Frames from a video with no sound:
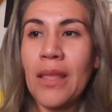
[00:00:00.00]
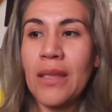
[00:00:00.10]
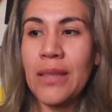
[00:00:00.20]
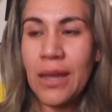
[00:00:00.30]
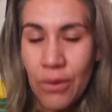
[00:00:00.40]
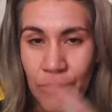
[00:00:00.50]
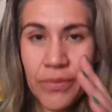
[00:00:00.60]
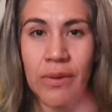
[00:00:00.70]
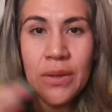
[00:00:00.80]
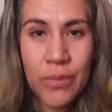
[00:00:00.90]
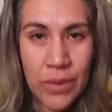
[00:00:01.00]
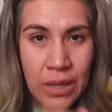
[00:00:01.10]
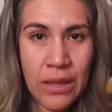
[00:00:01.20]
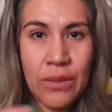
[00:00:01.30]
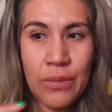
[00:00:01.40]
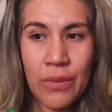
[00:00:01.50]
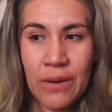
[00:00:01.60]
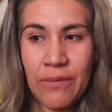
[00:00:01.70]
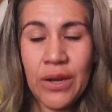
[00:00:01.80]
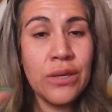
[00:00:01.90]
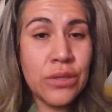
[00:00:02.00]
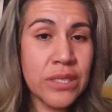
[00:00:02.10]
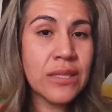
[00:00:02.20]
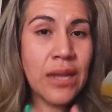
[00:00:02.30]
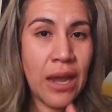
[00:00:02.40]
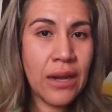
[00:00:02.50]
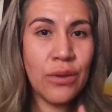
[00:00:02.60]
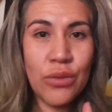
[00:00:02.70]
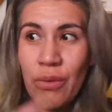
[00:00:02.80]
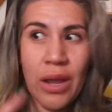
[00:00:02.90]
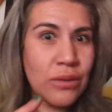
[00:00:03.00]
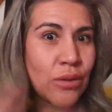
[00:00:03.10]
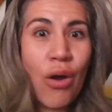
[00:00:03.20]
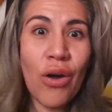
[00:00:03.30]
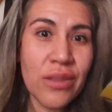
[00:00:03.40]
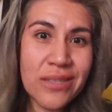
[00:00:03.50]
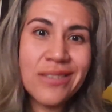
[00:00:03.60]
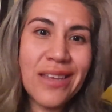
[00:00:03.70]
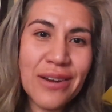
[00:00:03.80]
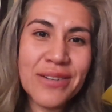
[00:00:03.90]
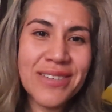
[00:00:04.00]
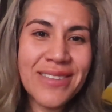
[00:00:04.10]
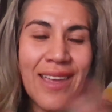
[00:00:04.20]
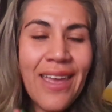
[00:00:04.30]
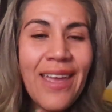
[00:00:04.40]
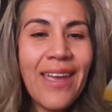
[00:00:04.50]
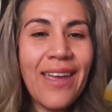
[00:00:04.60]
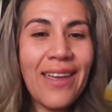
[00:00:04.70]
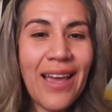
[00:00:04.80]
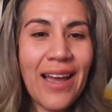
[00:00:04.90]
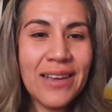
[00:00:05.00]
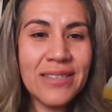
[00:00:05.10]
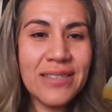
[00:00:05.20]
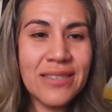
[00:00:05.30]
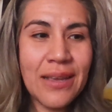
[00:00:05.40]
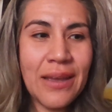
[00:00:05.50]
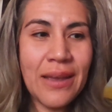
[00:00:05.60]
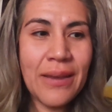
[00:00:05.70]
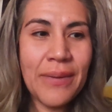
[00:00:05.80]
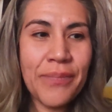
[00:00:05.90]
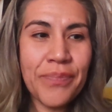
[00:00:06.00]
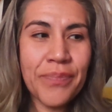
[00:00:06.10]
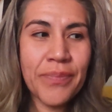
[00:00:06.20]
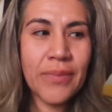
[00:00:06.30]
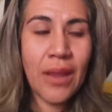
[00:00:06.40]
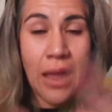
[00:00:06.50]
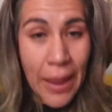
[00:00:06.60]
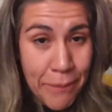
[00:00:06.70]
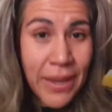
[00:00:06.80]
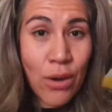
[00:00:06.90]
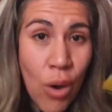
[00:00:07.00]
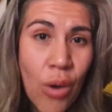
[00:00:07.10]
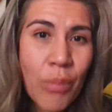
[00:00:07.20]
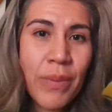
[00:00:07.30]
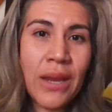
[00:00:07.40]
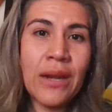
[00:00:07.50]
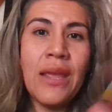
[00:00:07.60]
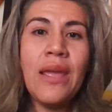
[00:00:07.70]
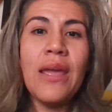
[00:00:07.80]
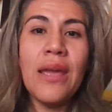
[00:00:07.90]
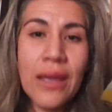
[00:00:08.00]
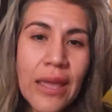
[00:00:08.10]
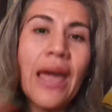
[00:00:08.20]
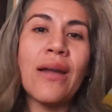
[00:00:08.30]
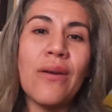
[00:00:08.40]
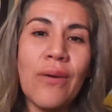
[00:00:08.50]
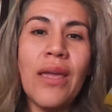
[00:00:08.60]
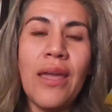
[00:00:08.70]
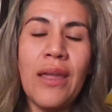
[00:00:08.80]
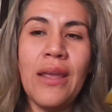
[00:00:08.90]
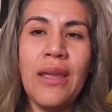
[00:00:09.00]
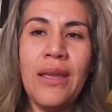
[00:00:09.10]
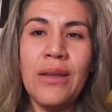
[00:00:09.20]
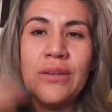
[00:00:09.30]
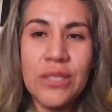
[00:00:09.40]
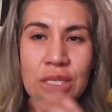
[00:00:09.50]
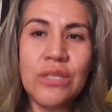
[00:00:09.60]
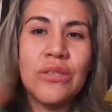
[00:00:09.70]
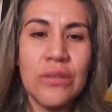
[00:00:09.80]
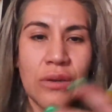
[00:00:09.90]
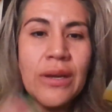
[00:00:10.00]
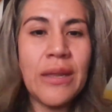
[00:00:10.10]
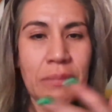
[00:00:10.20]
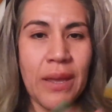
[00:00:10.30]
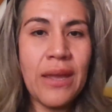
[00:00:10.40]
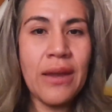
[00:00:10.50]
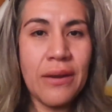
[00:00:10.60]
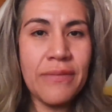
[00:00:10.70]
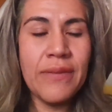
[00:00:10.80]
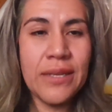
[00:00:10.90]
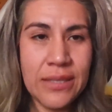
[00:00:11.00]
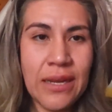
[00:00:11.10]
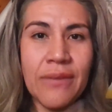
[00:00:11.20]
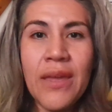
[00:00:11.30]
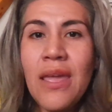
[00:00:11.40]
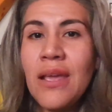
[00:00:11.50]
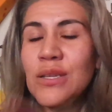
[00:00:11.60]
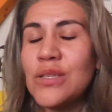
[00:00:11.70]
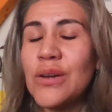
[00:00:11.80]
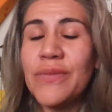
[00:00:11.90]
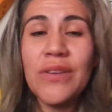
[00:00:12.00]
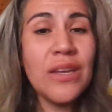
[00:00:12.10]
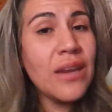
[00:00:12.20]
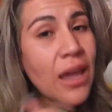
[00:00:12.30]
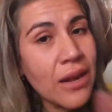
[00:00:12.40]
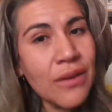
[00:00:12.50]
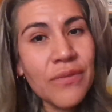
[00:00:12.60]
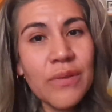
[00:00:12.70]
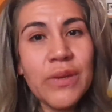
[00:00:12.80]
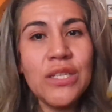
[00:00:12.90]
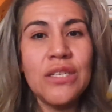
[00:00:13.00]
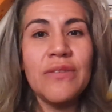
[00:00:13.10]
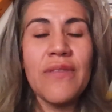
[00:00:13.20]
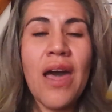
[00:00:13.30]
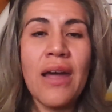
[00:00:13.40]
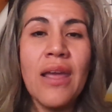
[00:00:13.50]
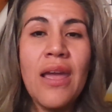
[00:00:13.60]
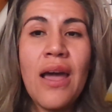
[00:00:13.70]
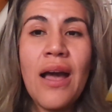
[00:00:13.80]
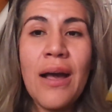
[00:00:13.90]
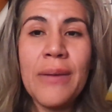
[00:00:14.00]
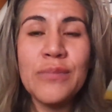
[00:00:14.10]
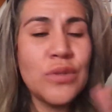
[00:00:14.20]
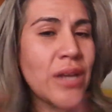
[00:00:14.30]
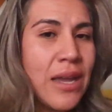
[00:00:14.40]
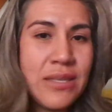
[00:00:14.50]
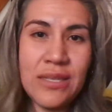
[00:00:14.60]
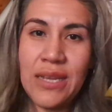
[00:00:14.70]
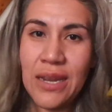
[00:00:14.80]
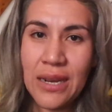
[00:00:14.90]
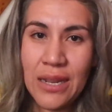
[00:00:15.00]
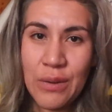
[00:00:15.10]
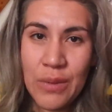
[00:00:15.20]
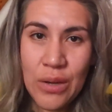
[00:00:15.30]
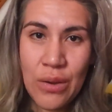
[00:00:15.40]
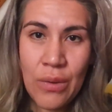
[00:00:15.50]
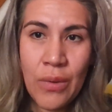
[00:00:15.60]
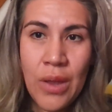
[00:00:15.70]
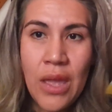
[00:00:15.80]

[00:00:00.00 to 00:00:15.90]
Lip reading: That hopefully with whatever interest that throughout all these years it has been open, it can go ahead and continue to go ahead and pay off itself. So if you need any information of that, do not hesitate in letting me know.